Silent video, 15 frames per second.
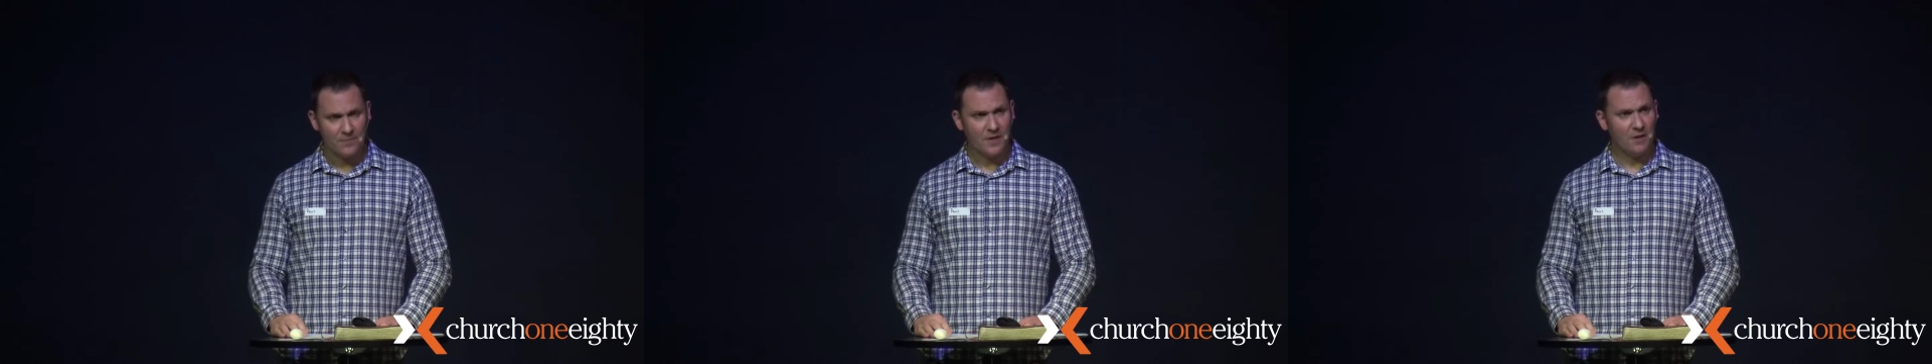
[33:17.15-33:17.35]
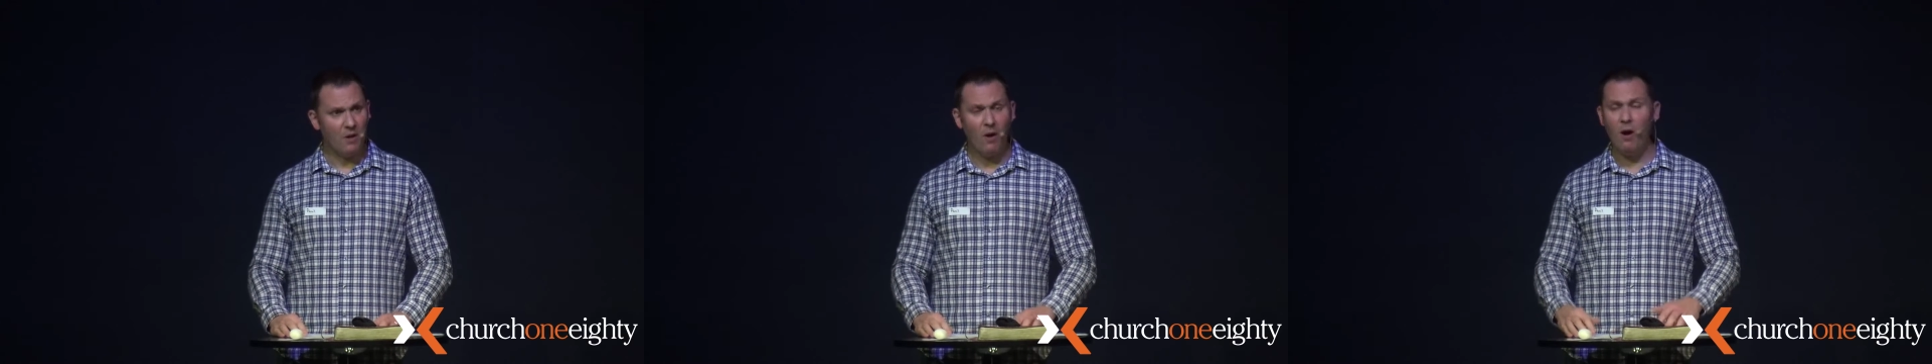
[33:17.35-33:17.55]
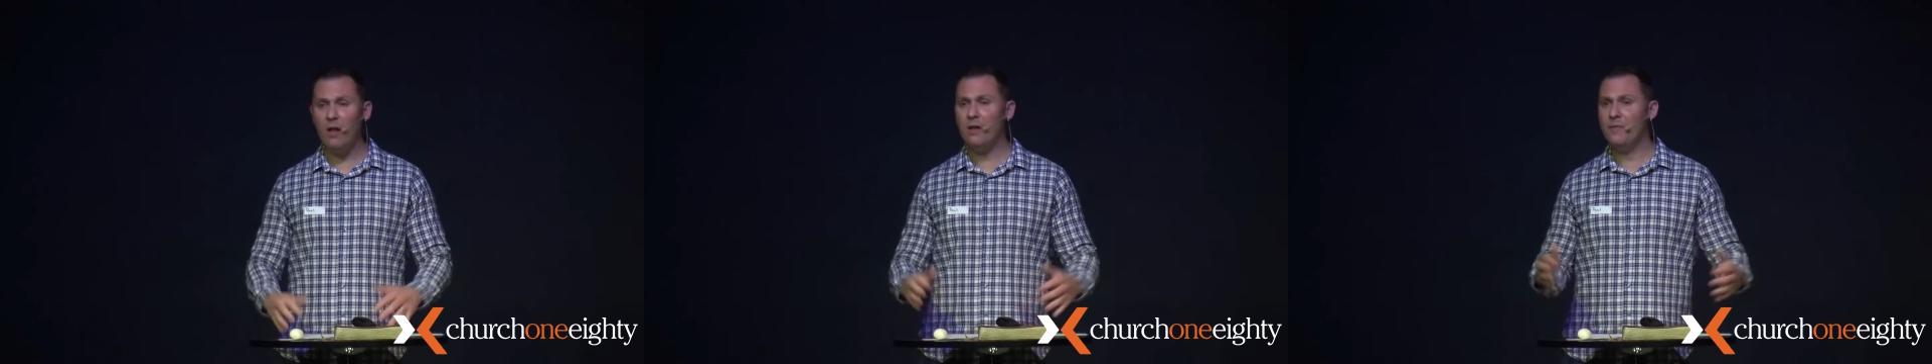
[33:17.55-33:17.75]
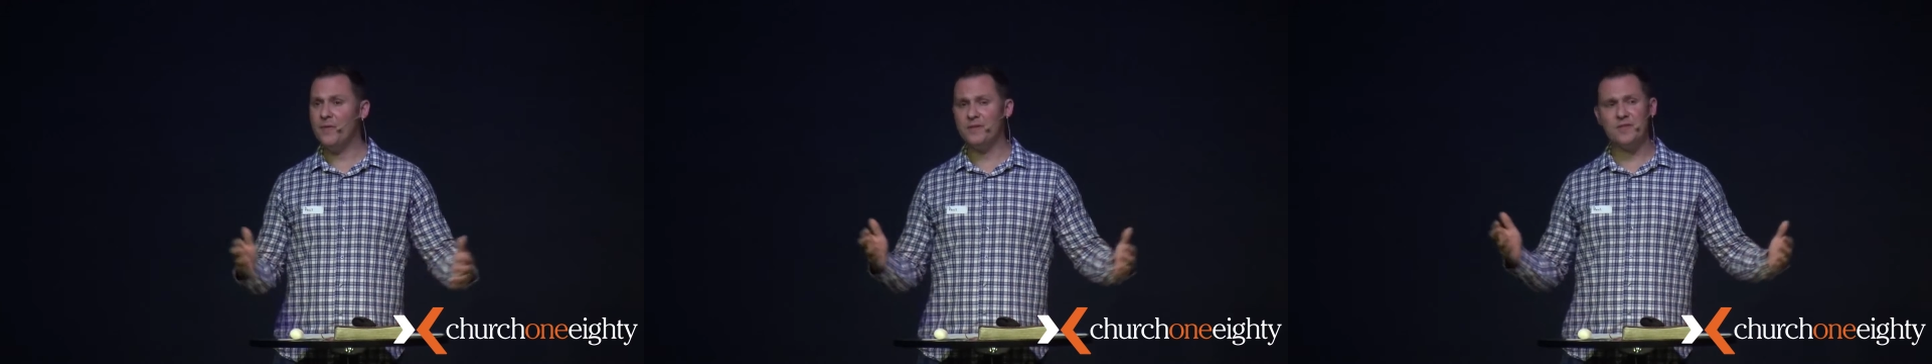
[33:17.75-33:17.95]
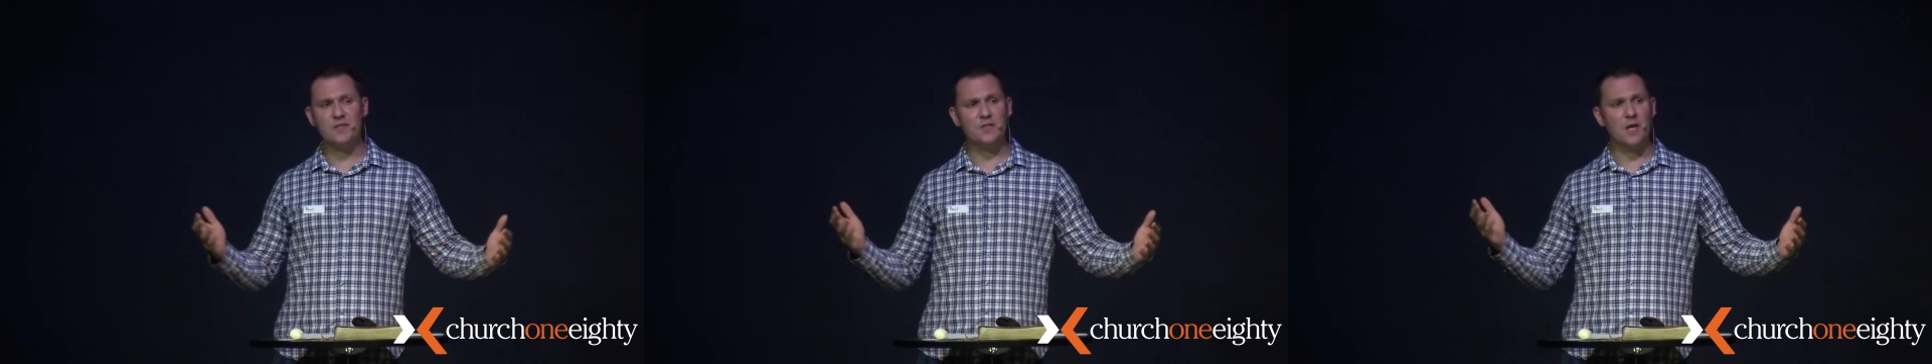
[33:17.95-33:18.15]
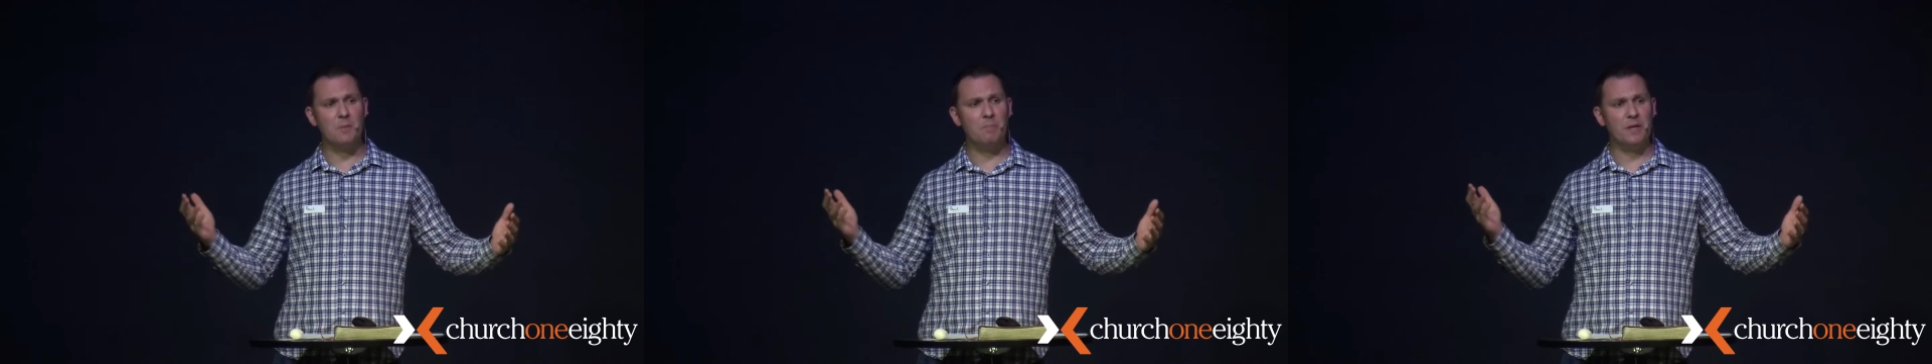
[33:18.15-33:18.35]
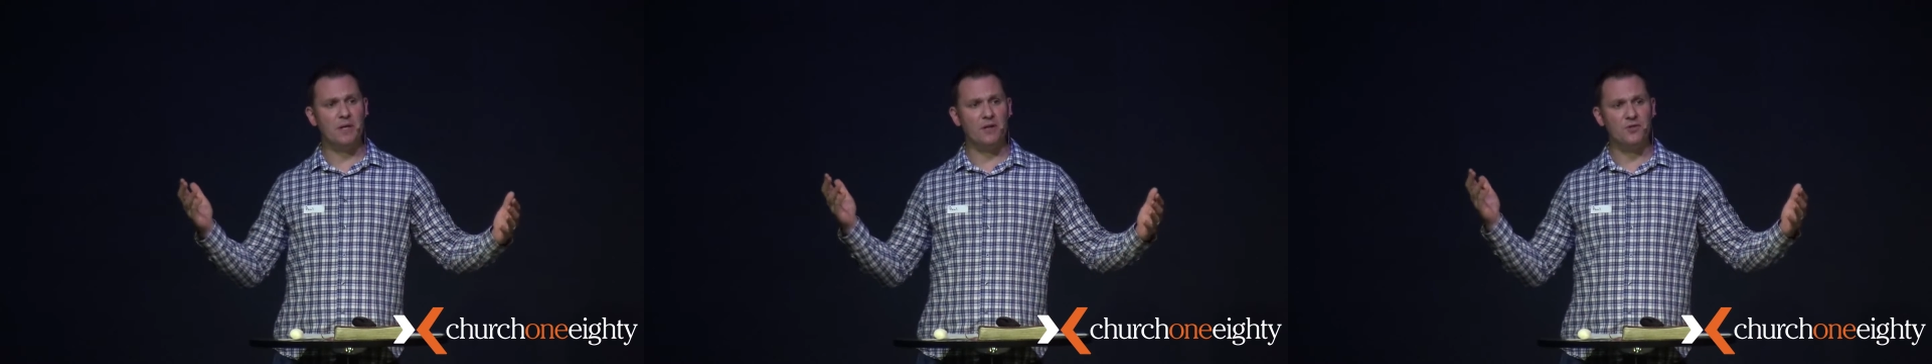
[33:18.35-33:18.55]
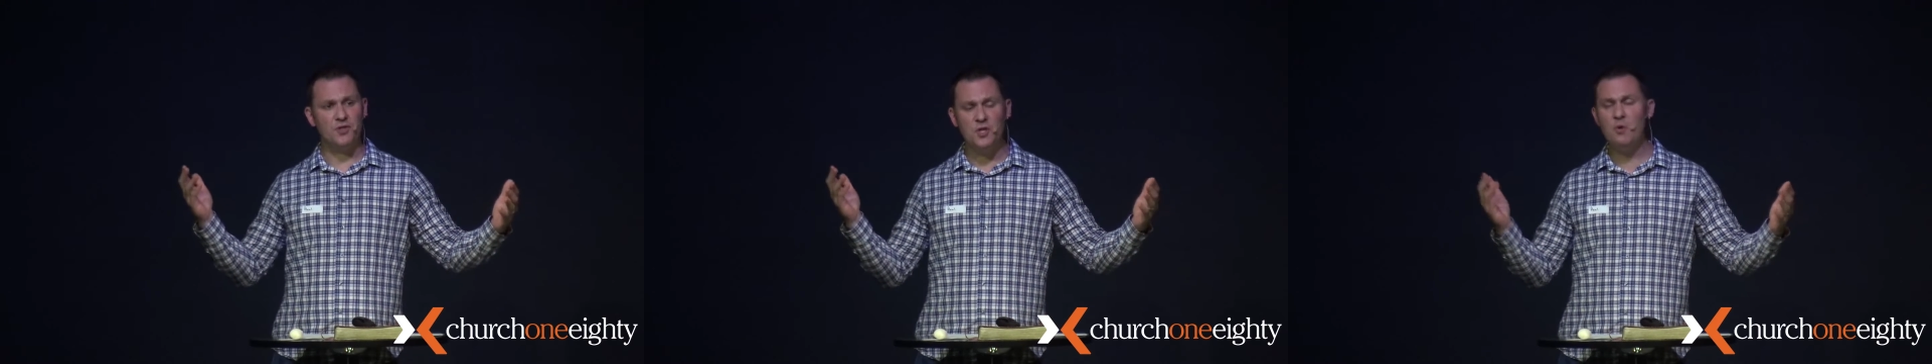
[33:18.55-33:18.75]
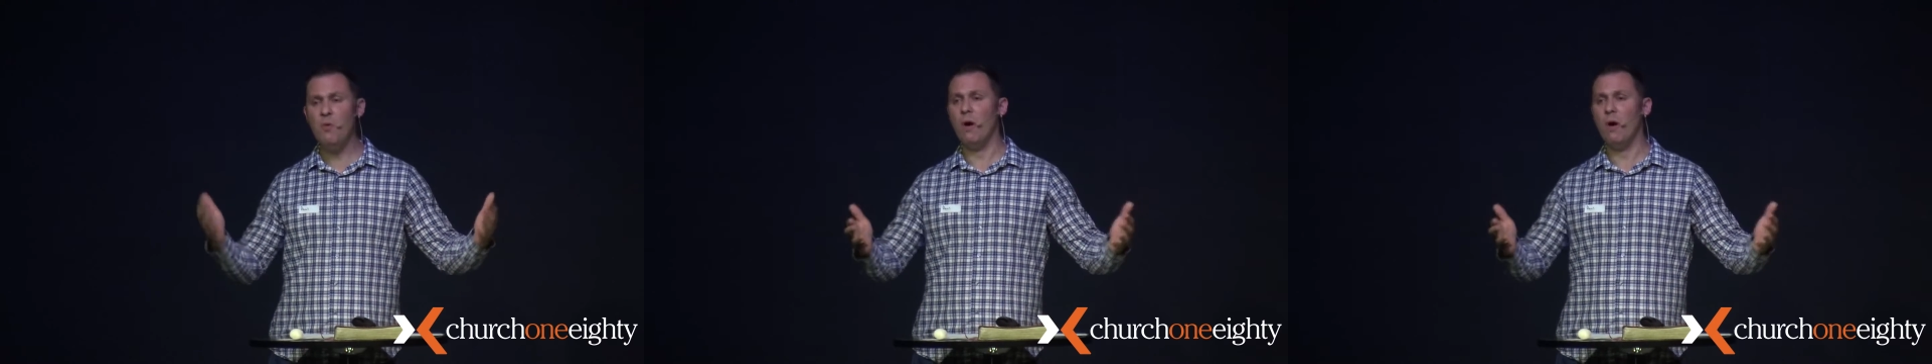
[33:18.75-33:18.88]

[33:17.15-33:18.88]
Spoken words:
And all of this is done because you